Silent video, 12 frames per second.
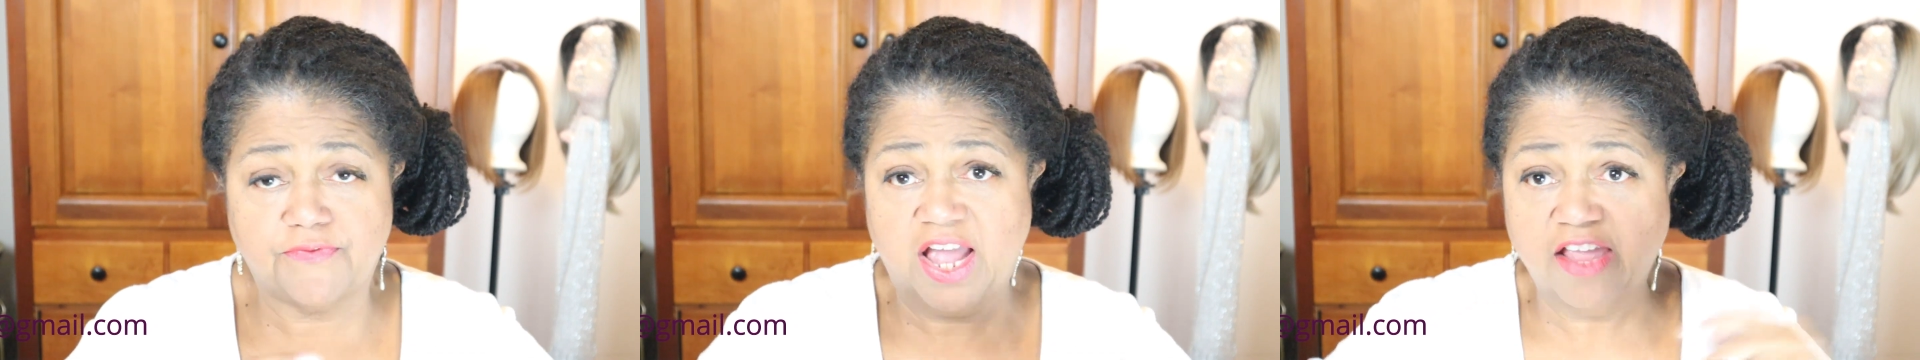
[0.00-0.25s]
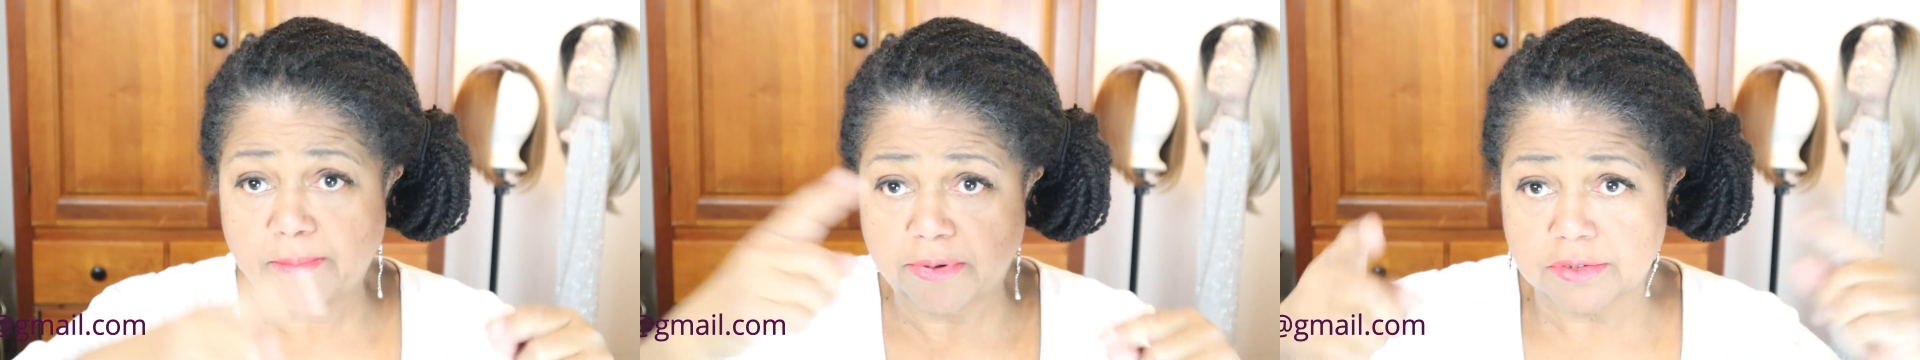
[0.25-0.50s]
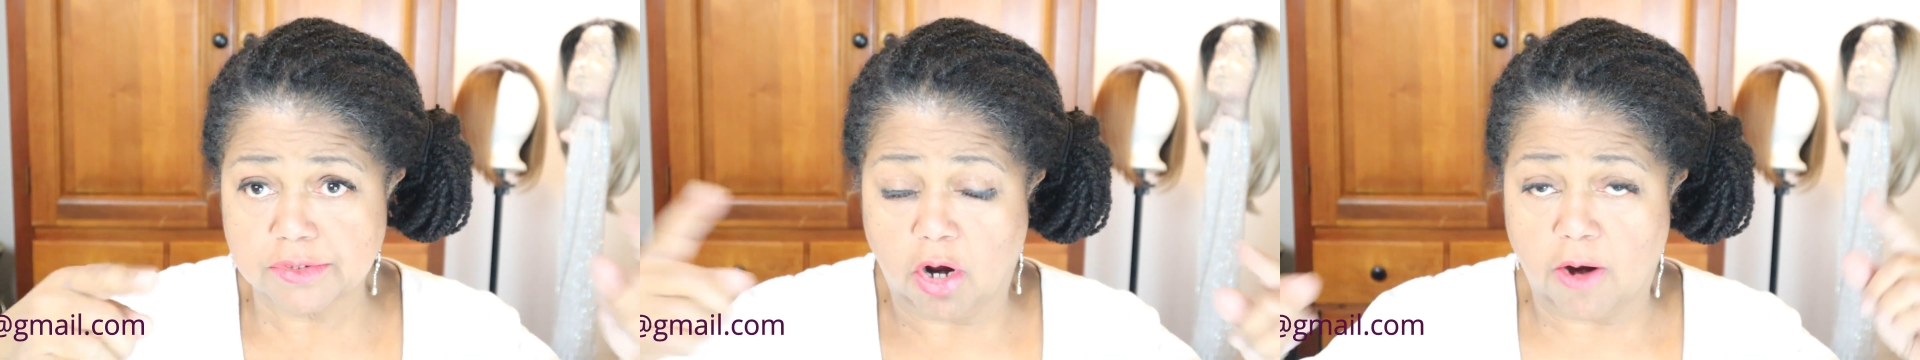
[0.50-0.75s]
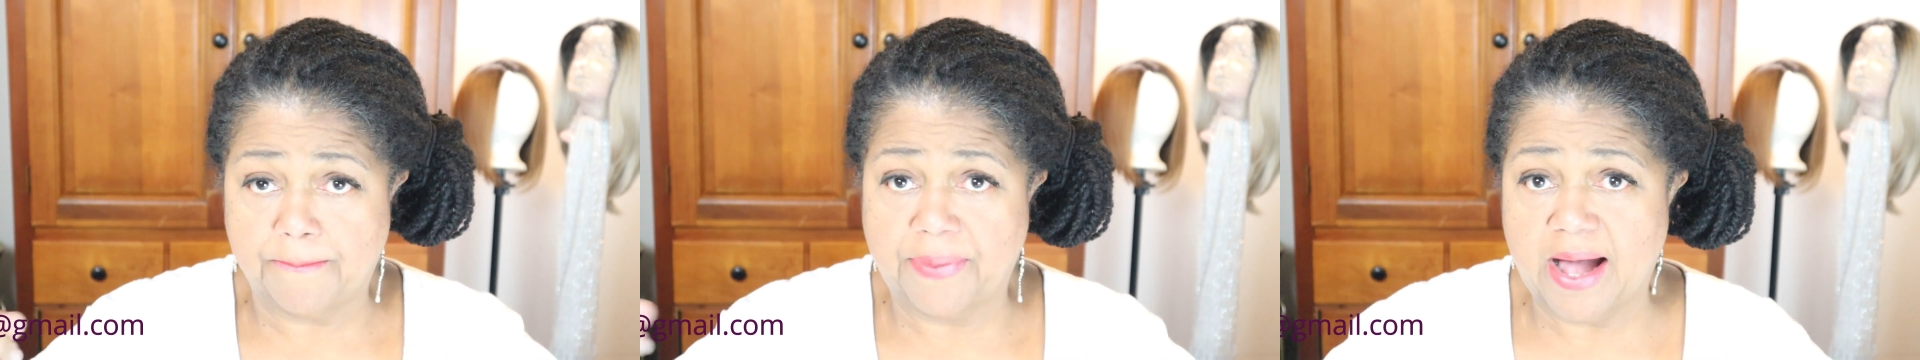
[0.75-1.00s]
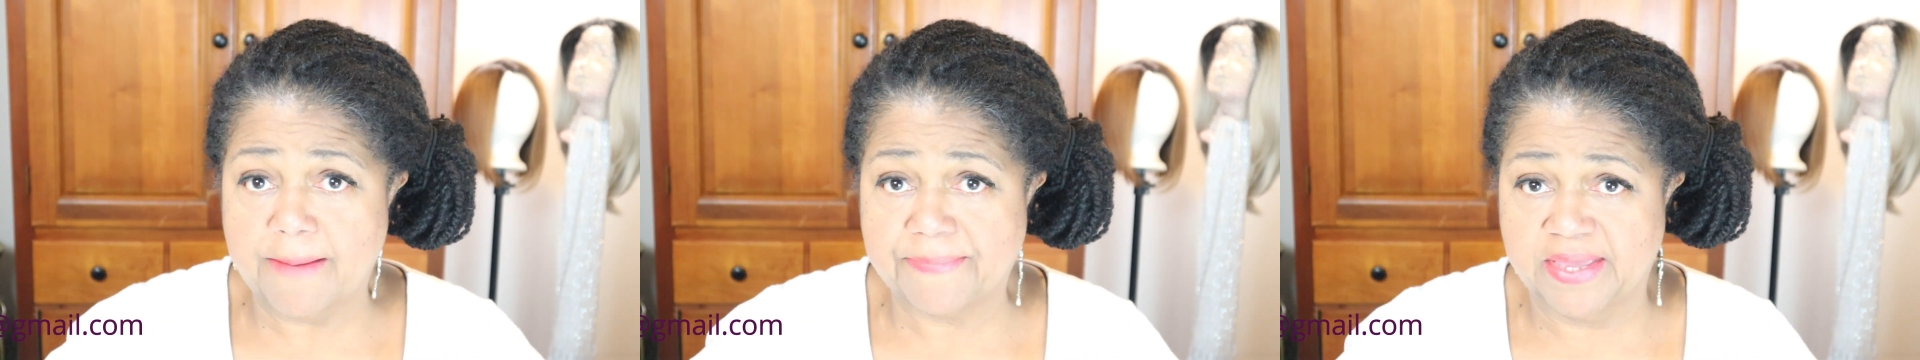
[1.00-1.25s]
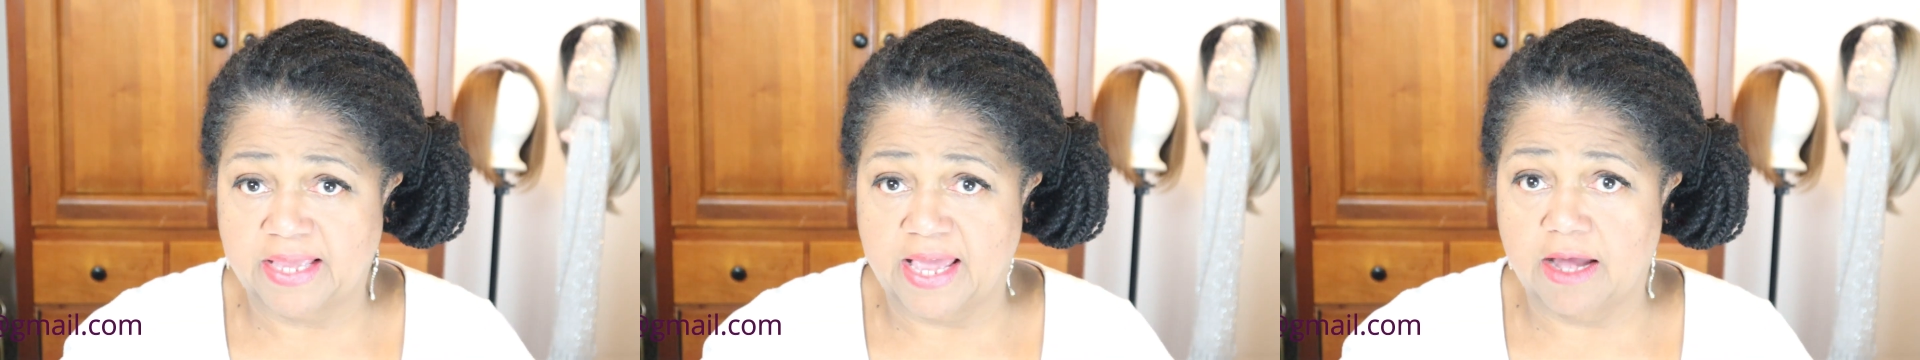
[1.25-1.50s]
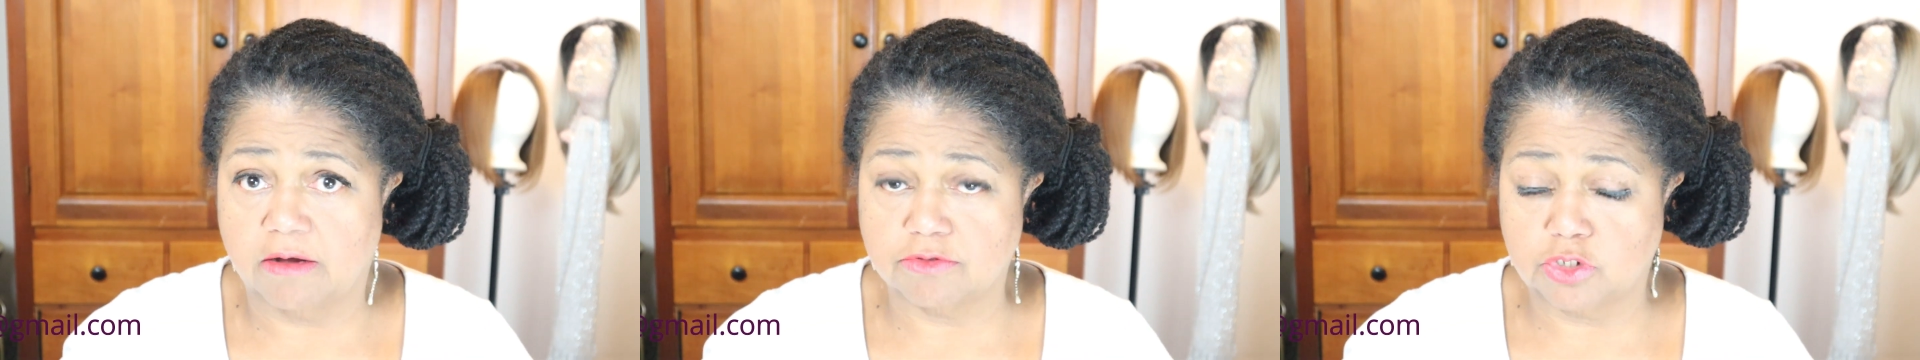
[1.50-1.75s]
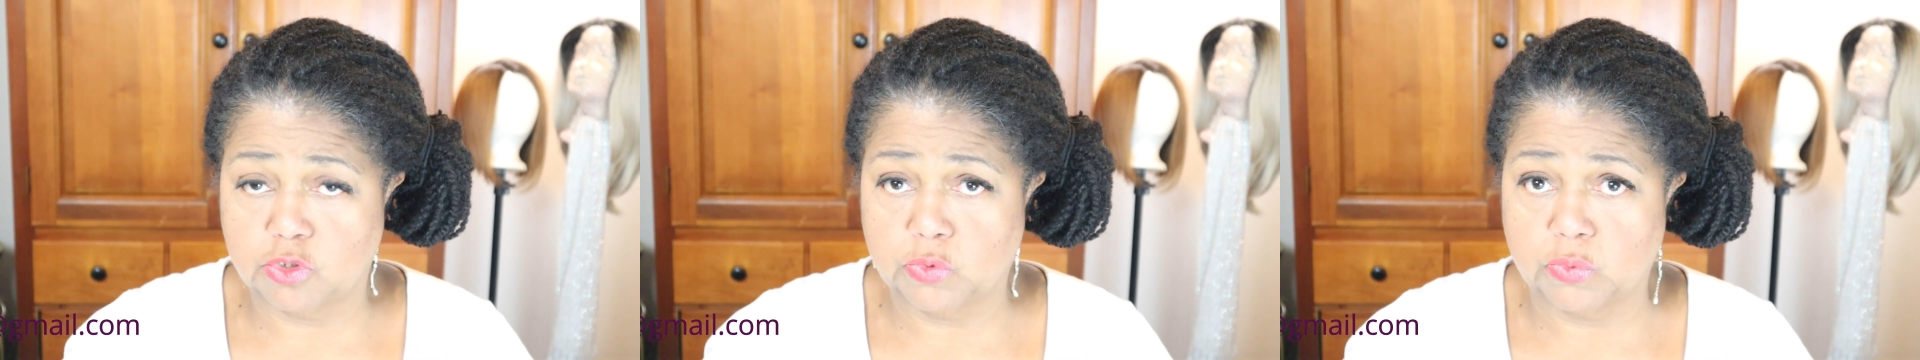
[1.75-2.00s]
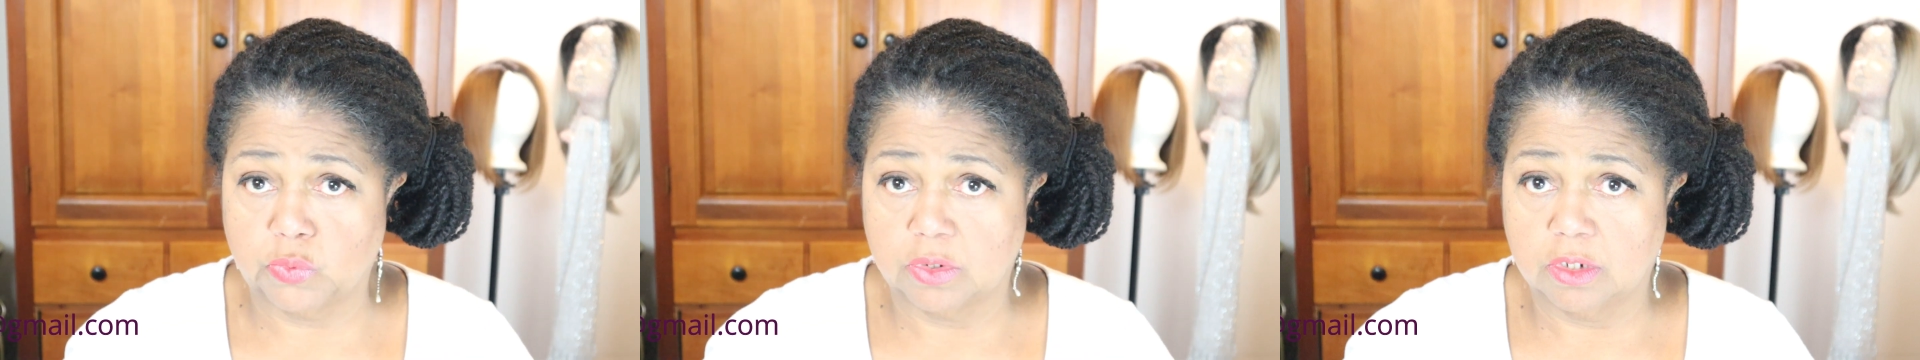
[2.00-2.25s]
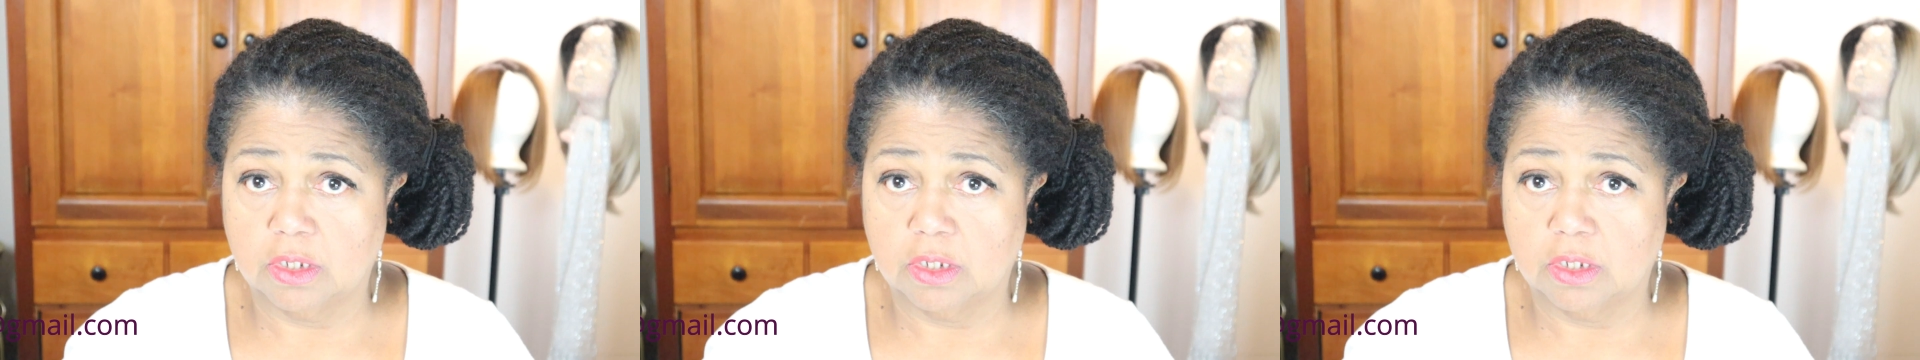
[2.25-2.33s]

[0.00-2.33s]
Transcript: fibers are popping out too.